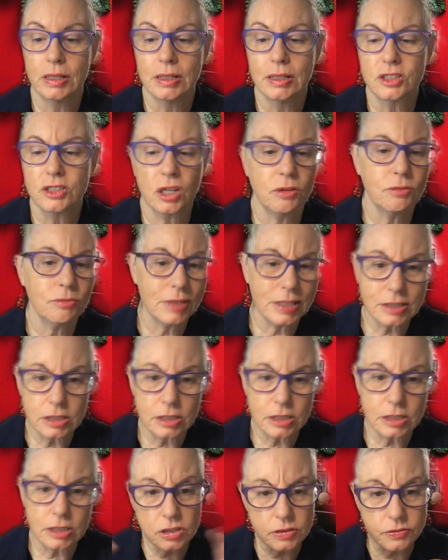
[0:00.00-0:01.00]
So there's
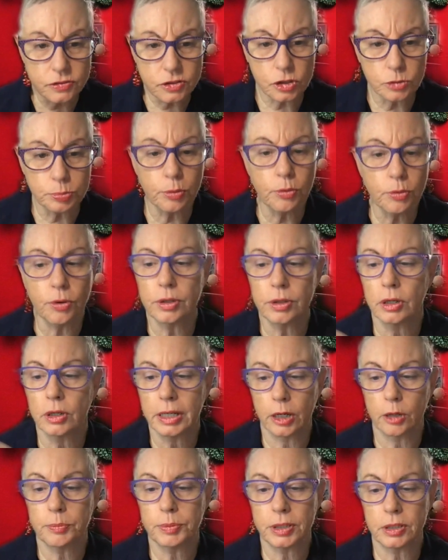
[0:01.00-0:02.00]
lots of support. I'm
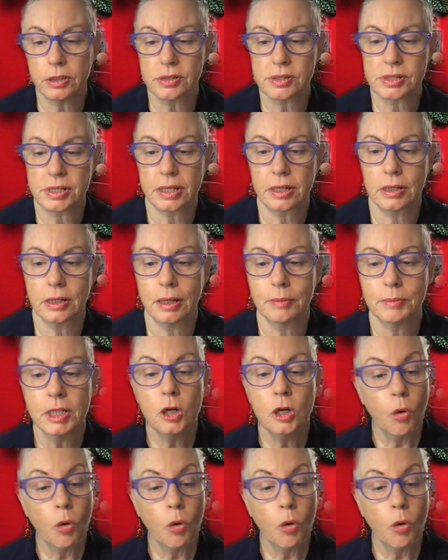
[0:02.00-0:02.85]
helping you to set it up.